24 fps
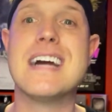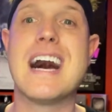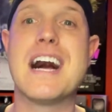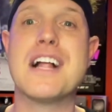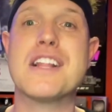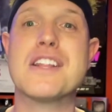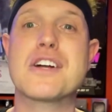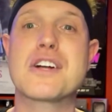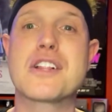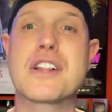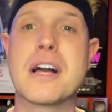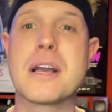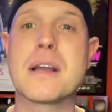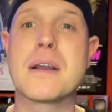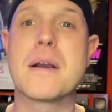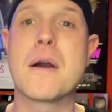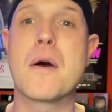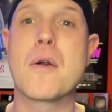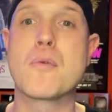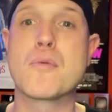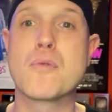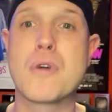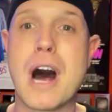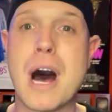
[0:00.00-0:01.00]
look like
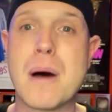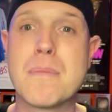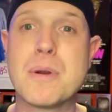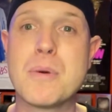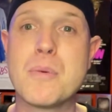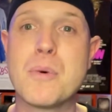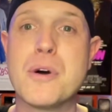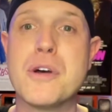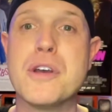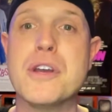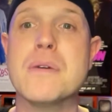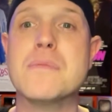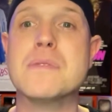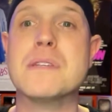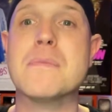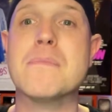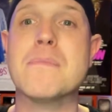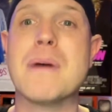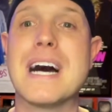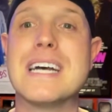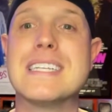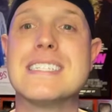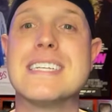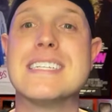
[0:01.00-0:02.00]
Robin Williams in
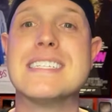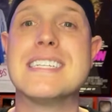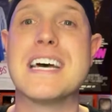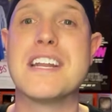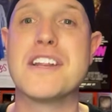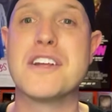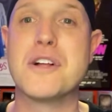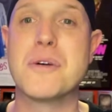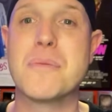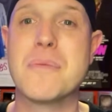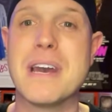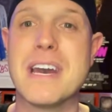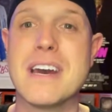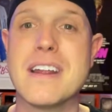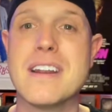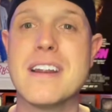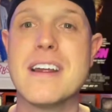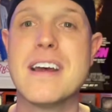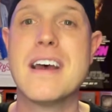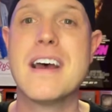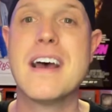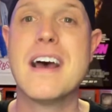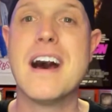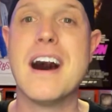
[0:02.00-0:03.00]
Bicentennial
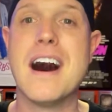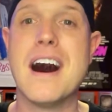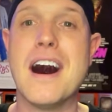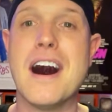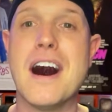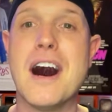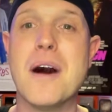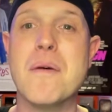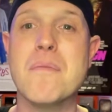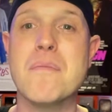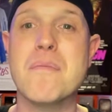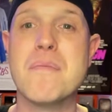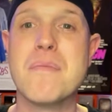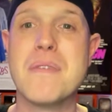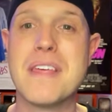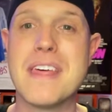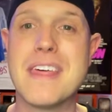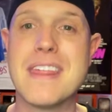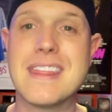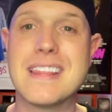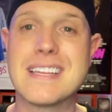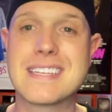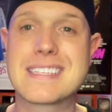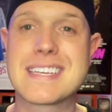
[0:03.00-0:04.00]
Man,
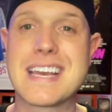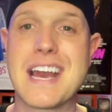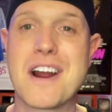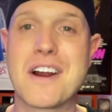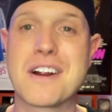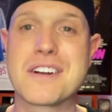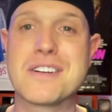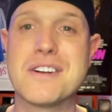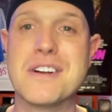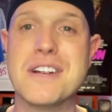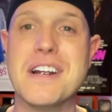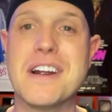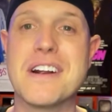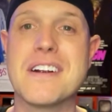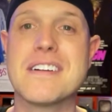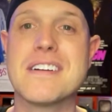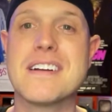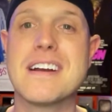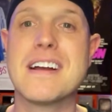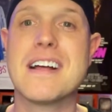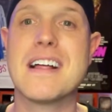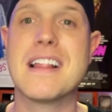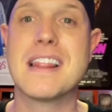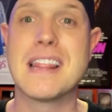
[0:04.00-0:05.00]
this character here.
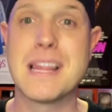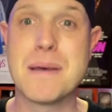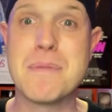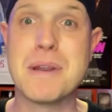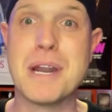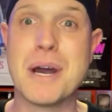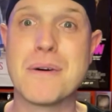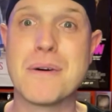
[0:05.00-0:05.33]
Let me know.